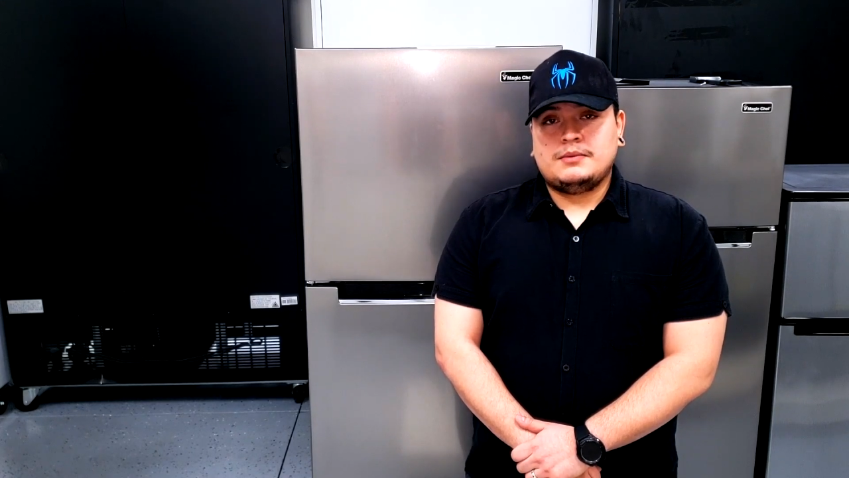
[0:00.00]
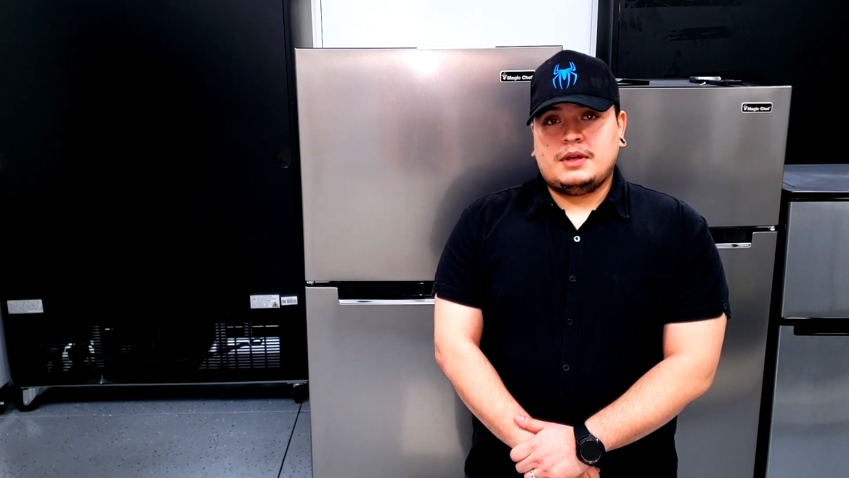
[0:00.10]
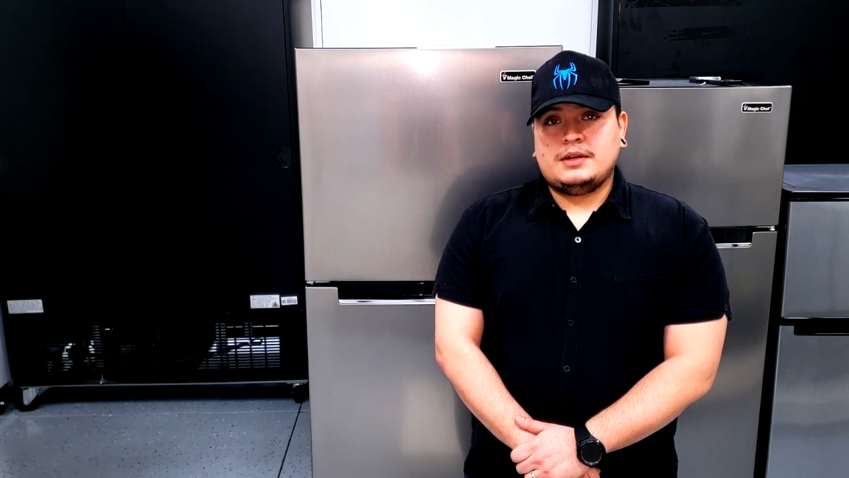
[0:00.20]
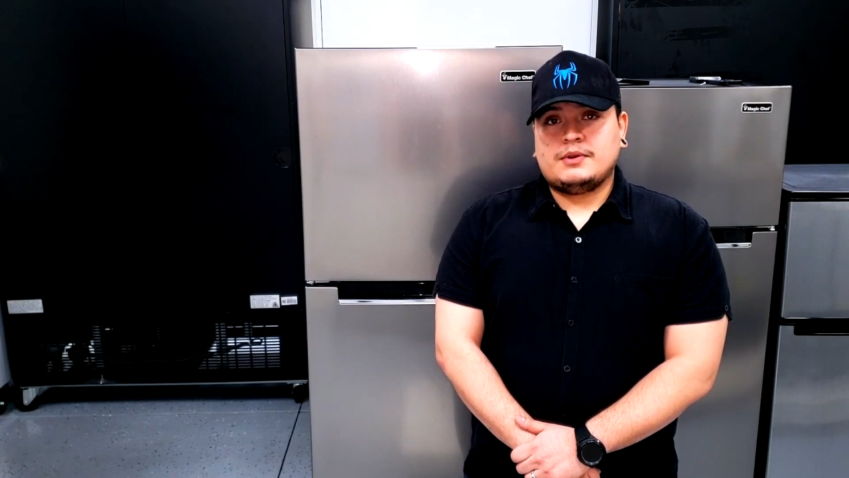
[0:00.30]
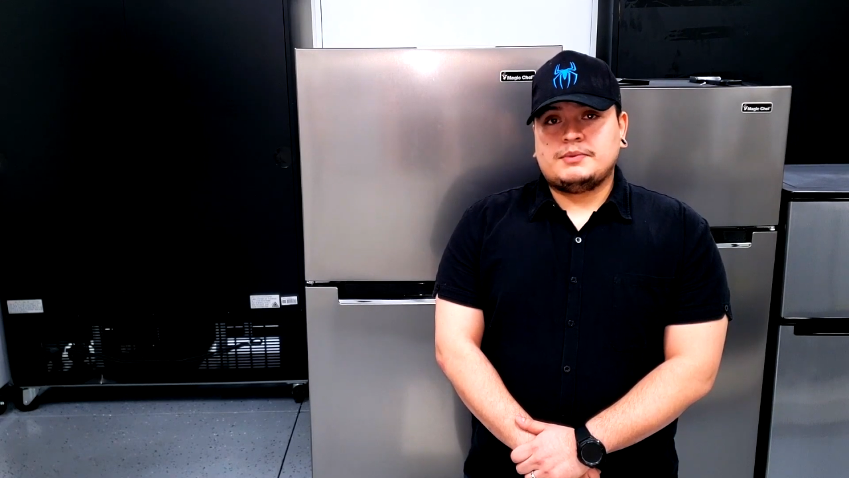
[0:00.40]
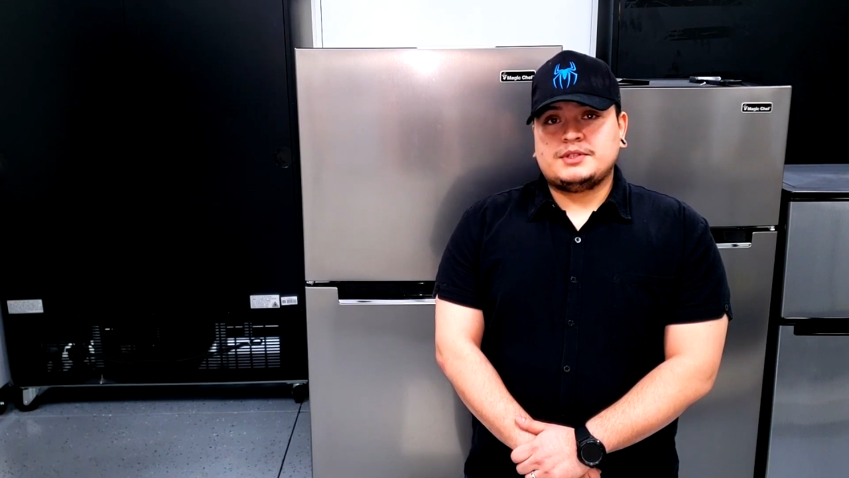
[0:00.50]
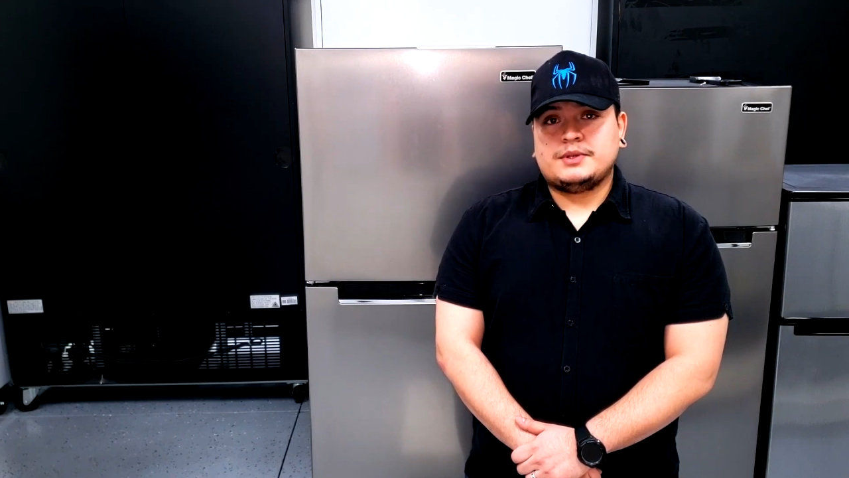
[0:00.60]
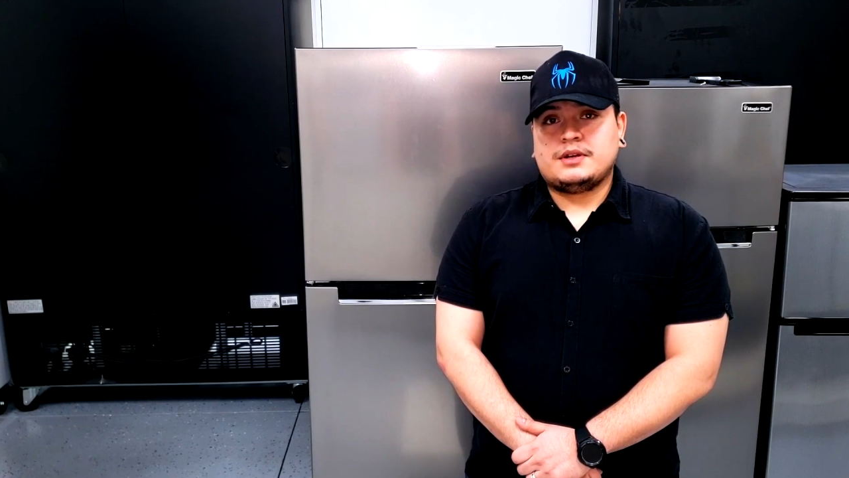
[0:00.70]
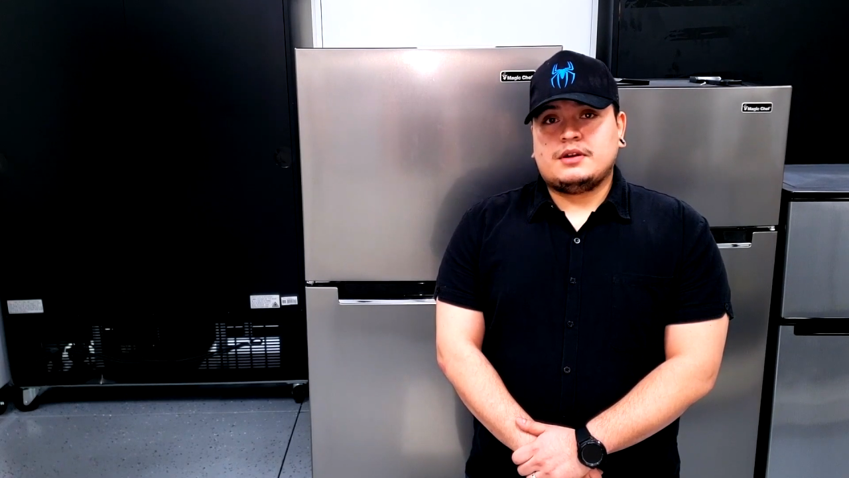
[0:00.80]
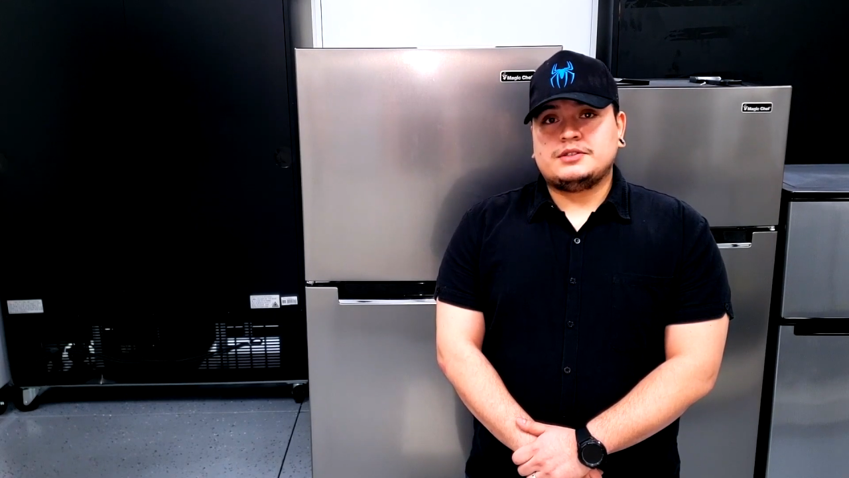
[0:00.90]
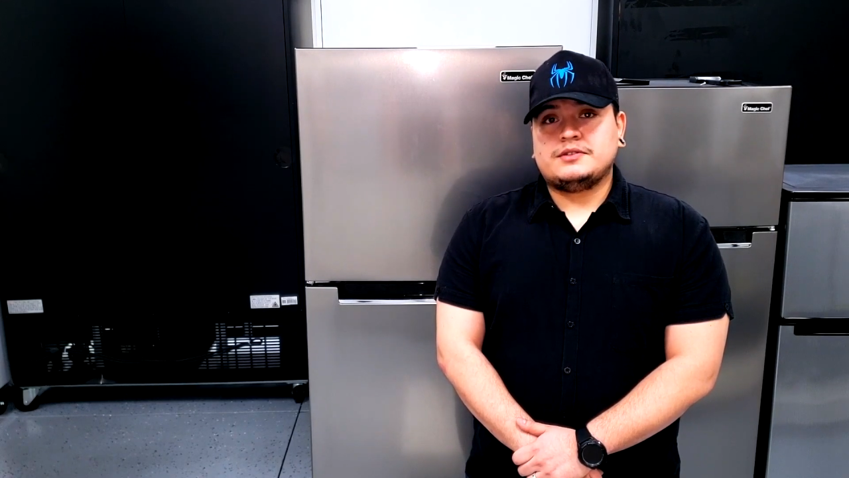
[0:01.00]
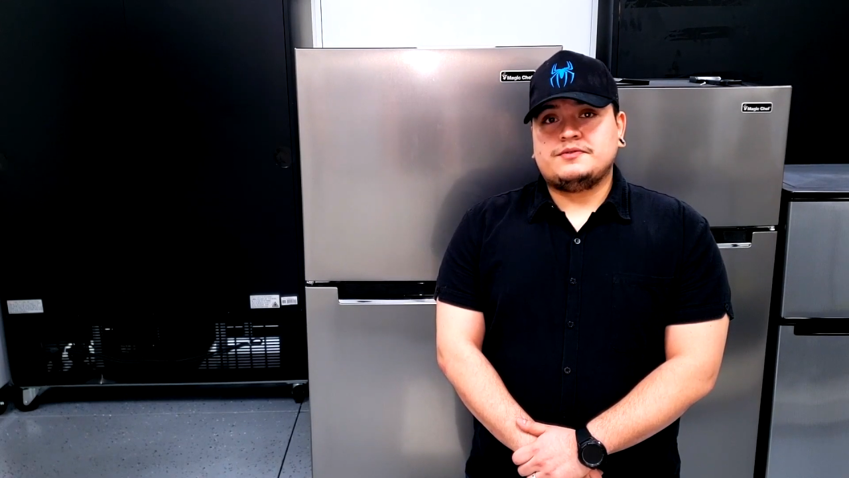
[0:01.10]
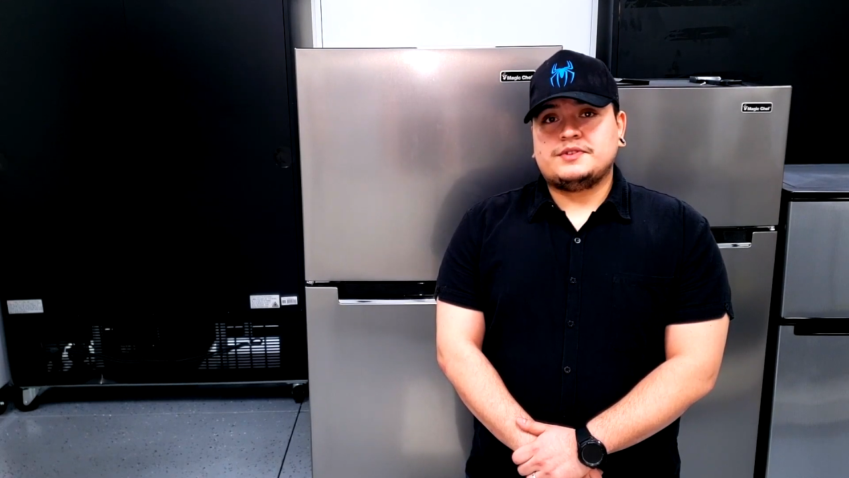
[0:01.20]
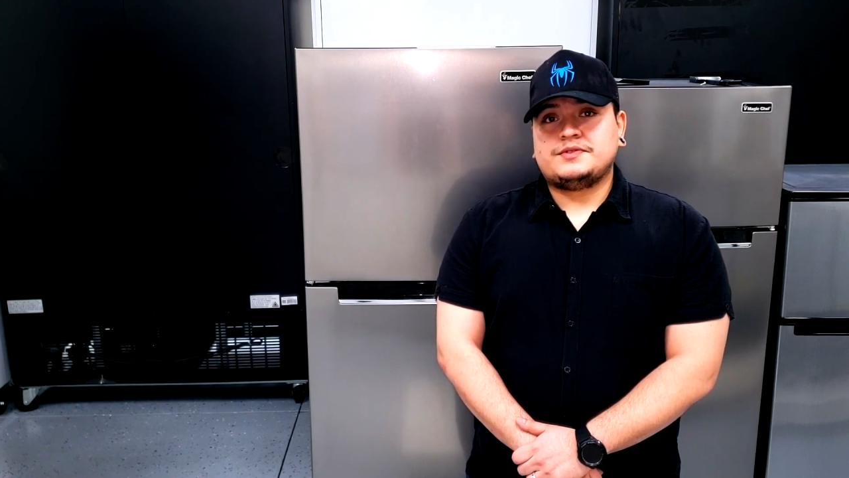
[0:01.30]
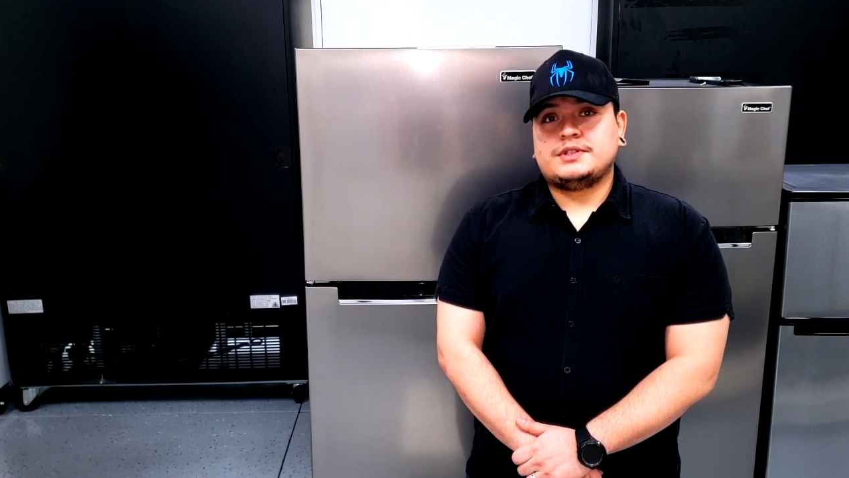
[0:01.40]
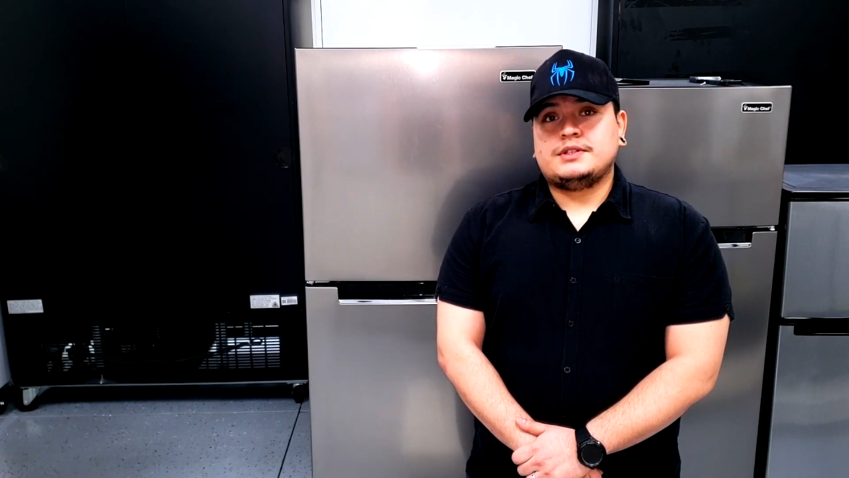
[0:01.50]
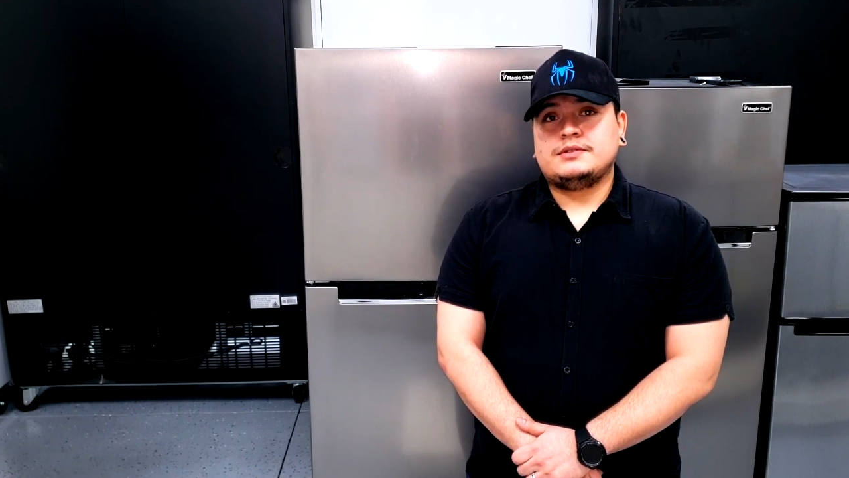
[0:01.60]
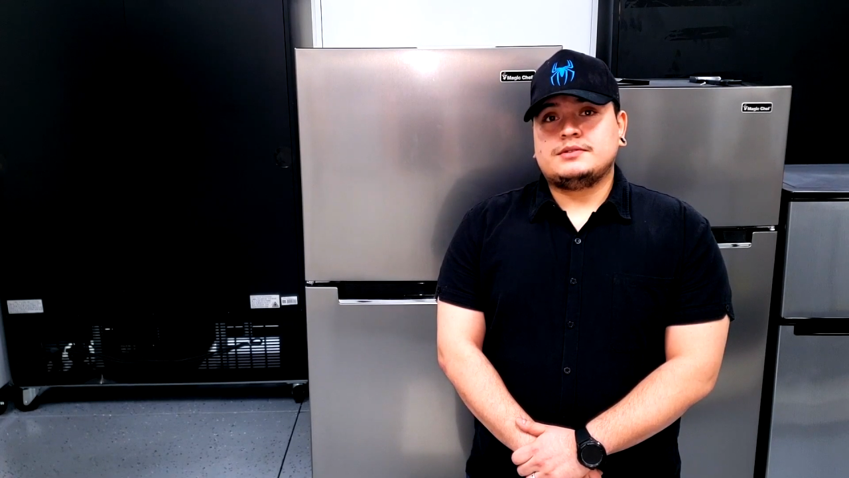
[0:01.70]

anywhere between 115